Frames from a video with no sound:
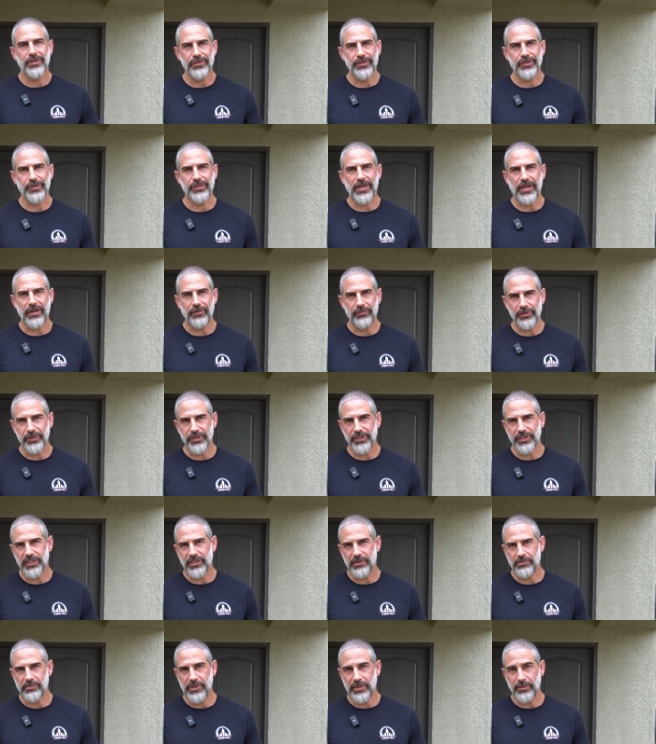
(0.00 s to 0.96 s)
you're not really
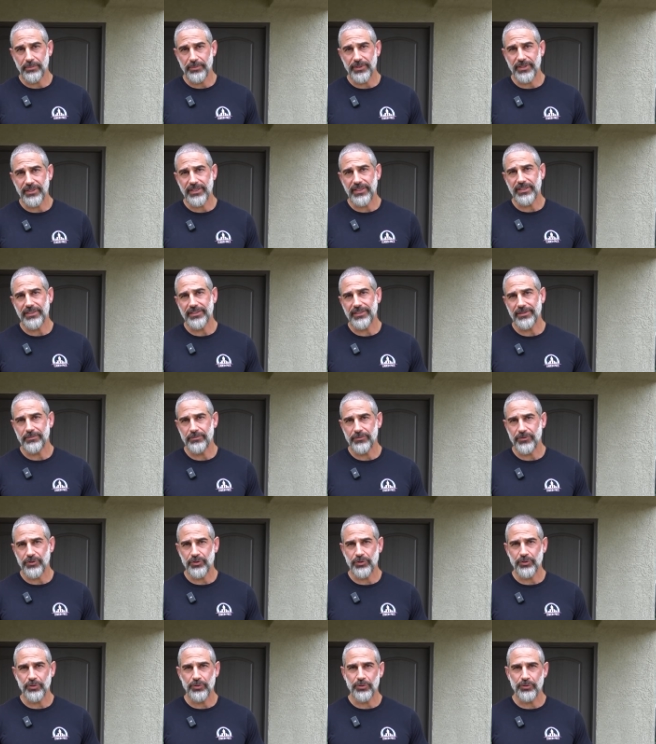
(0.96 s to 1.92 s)
going to be able to get them
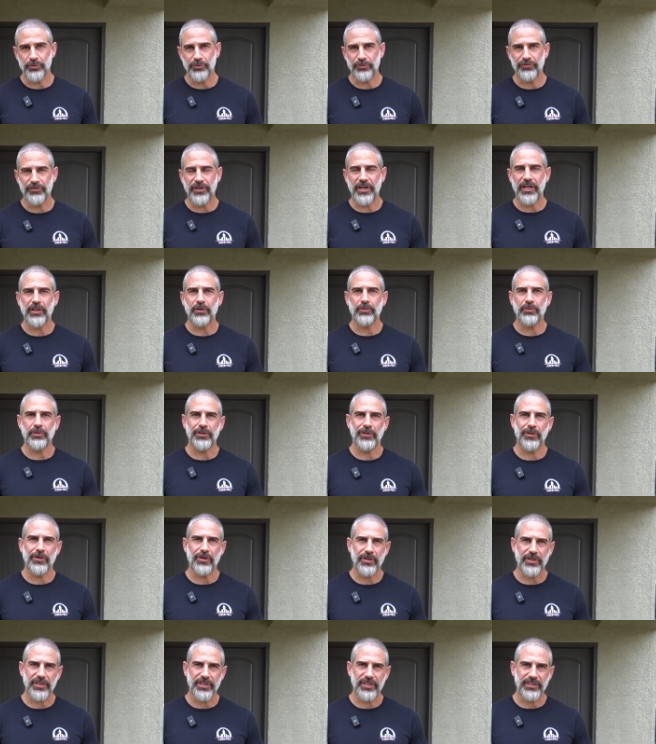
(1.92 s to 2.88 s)
to follow
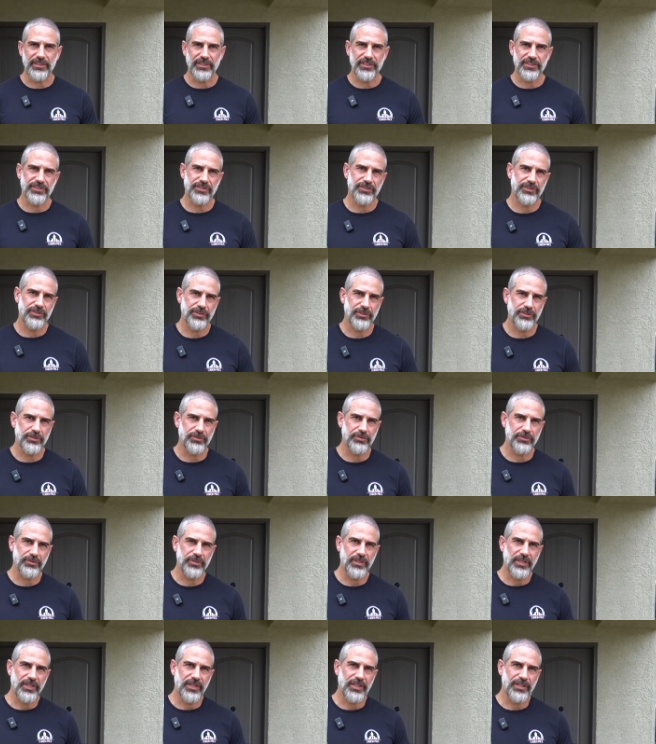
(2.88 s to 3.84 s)
along and listen to
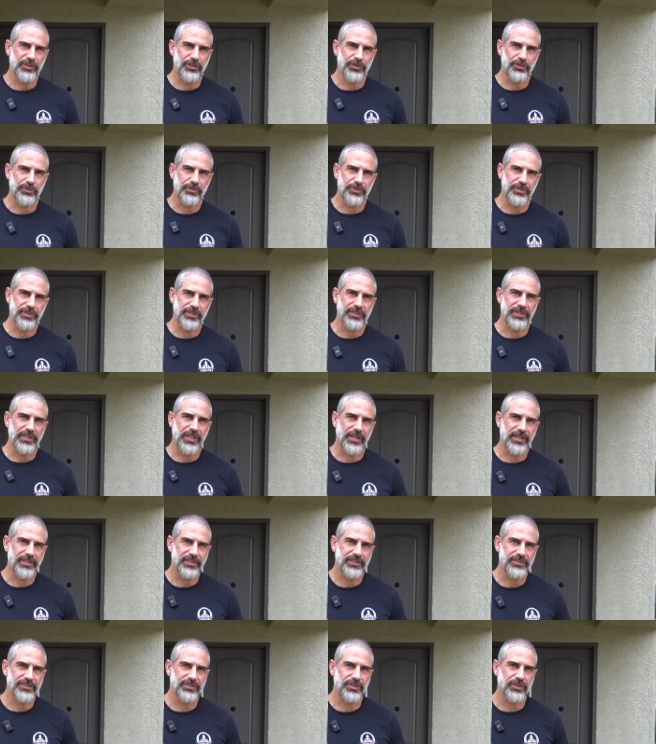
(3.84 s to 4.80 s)
you and do what you
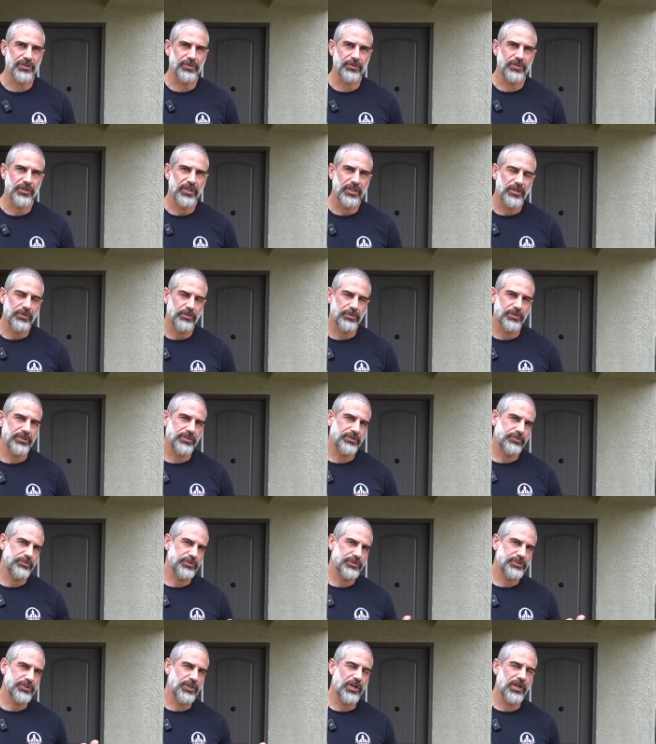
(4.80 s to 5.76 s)
like. So
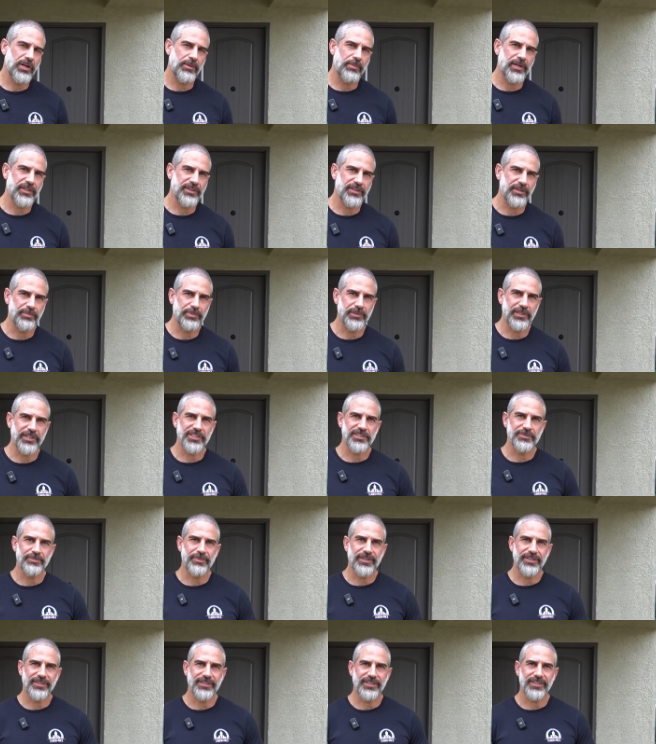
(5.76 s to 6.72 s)
we'll talk about the place
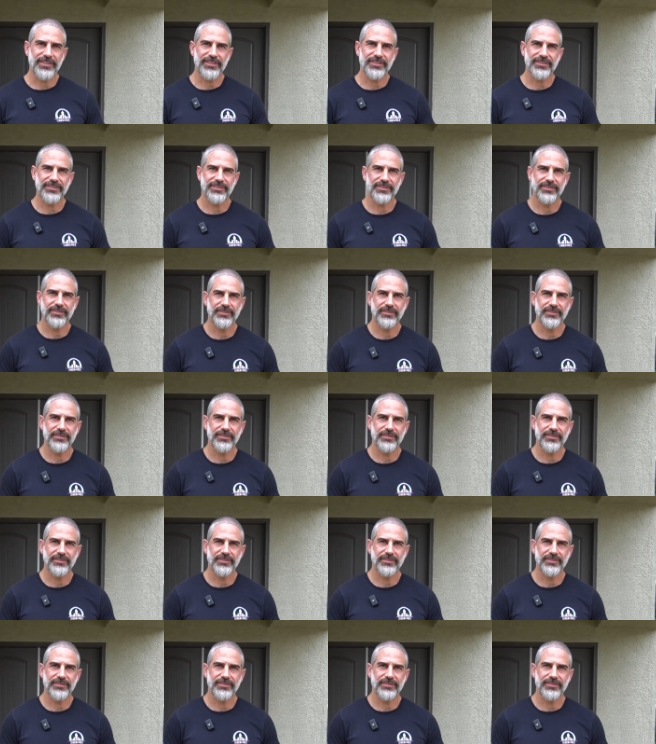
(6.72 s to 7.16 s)
bed next.